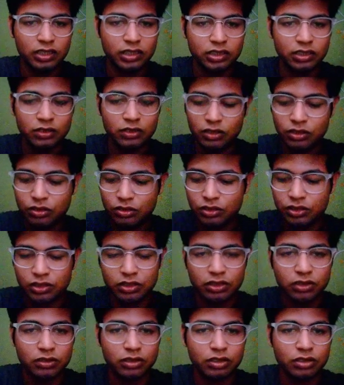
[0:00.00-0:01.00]
is equals to
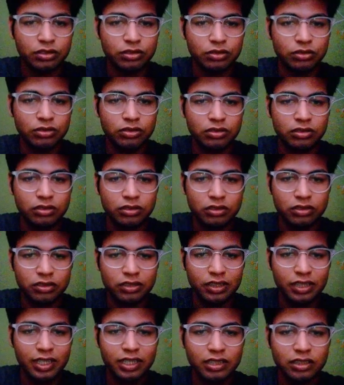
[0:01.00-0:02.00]

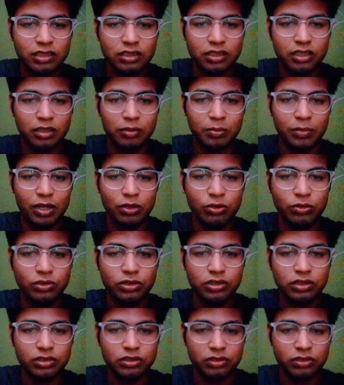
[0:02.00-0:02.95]
slash about